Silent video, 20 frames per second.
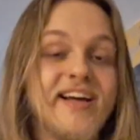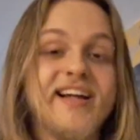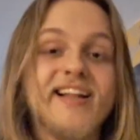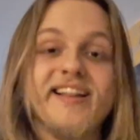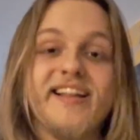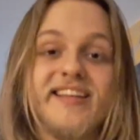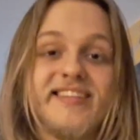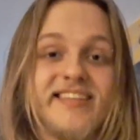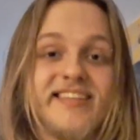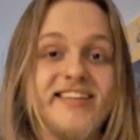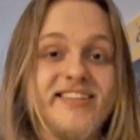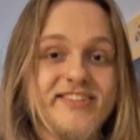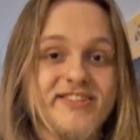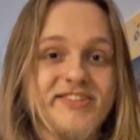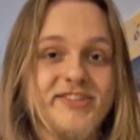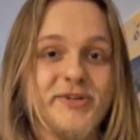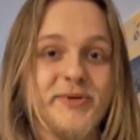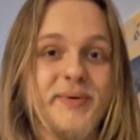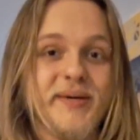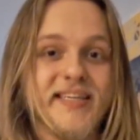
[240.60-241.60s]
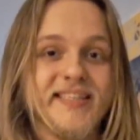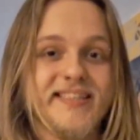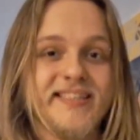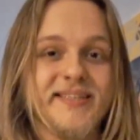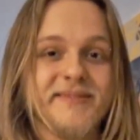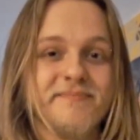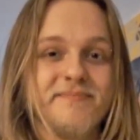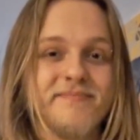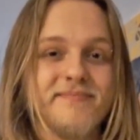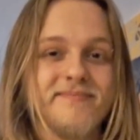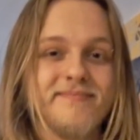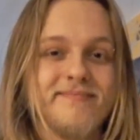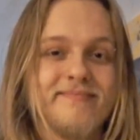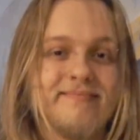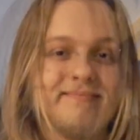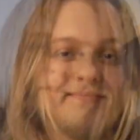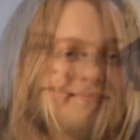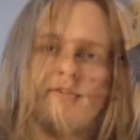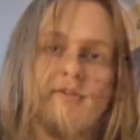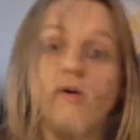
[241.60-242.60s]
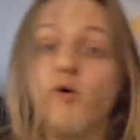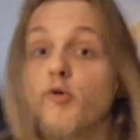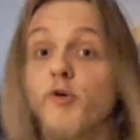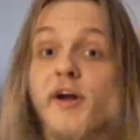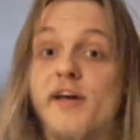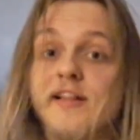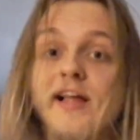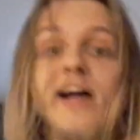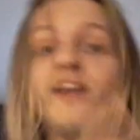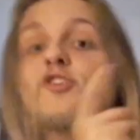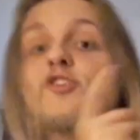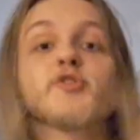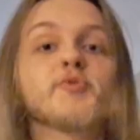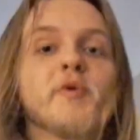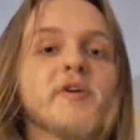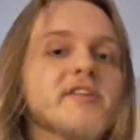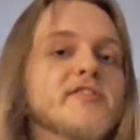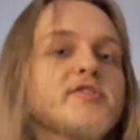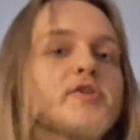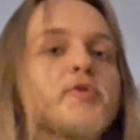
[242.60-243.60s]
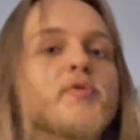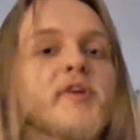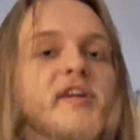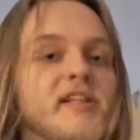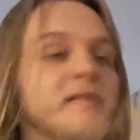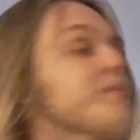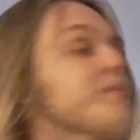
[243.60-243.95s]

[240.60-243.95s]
Let's get into it. All right, I just wanted to quickly